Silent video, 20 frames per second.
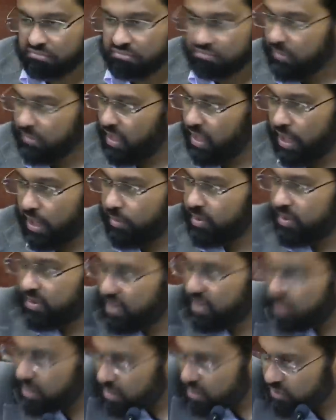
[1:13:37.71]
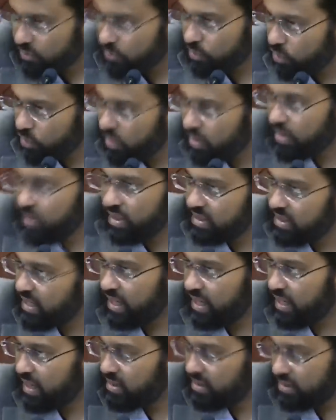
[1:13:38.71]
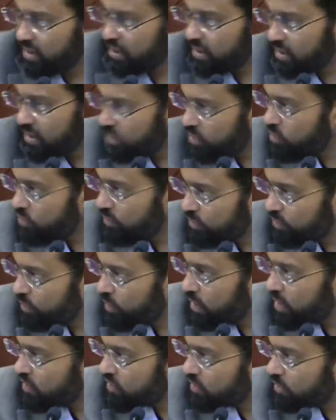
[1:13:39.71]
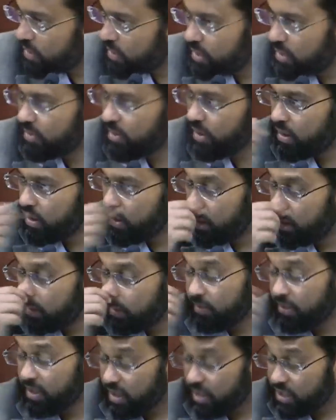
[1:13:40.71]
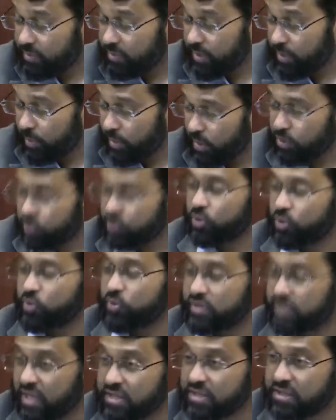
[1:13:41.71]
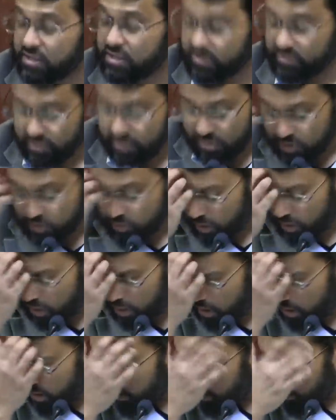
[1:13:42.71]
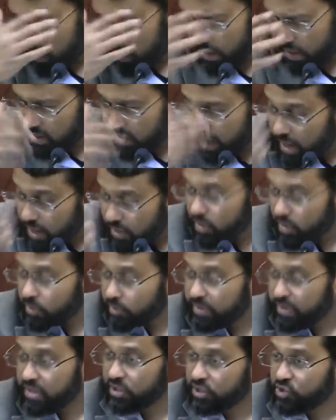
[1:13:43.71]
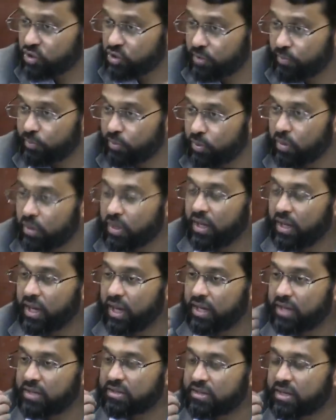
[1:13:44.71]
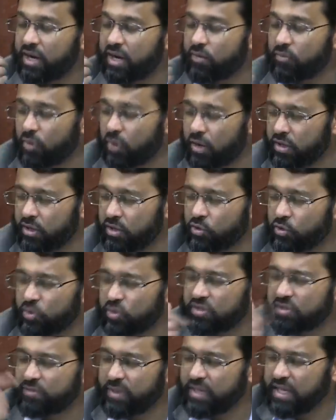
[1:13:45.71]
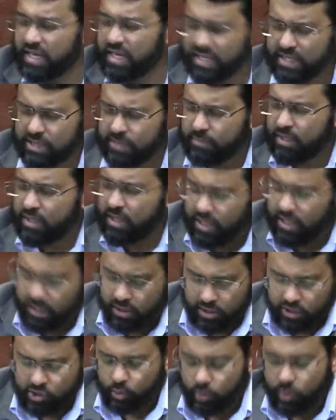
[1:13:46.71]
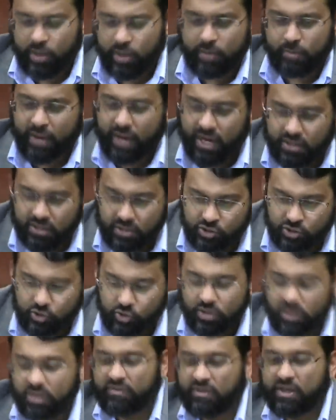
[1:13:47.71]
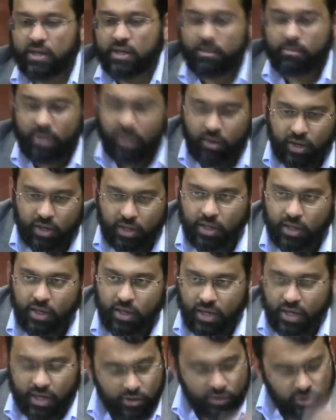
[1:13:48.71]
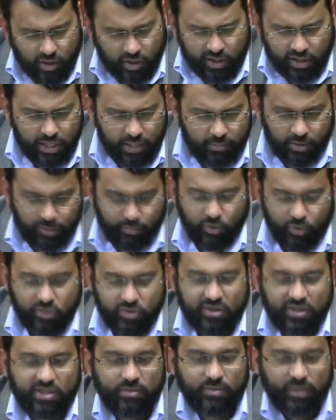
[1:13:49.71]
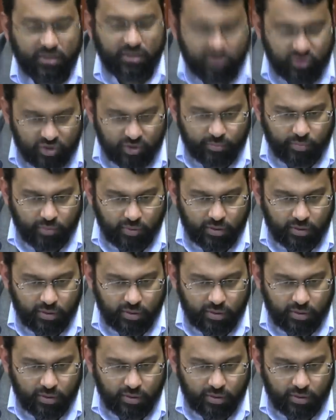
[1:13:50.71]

and I've been saying this for more than a decade, it's nothing new you're hearing from me, but because people are so sensitive in this regard, it cannot be tashabbuh. And it's ironic you're speaking to me in English, wearing pants and shirt, living in America, and you're talking about birthdays being tashabbuh.